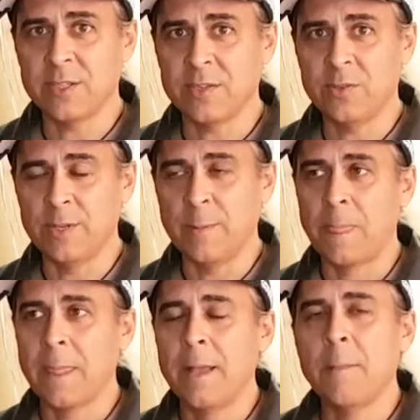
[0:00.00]
good.
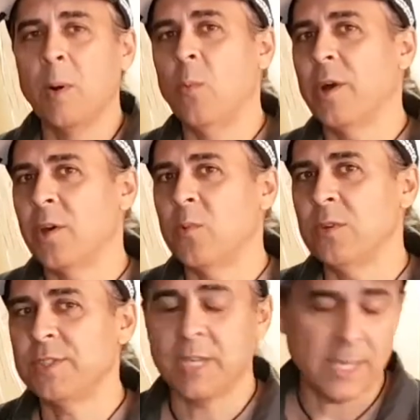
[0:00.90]
But what I
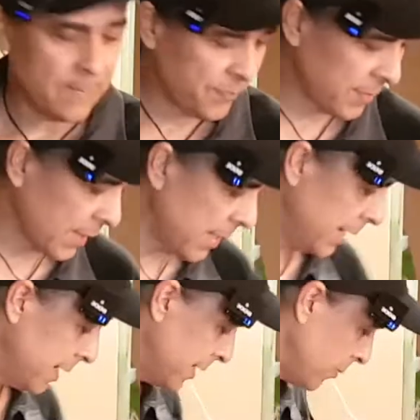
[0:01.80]
will say is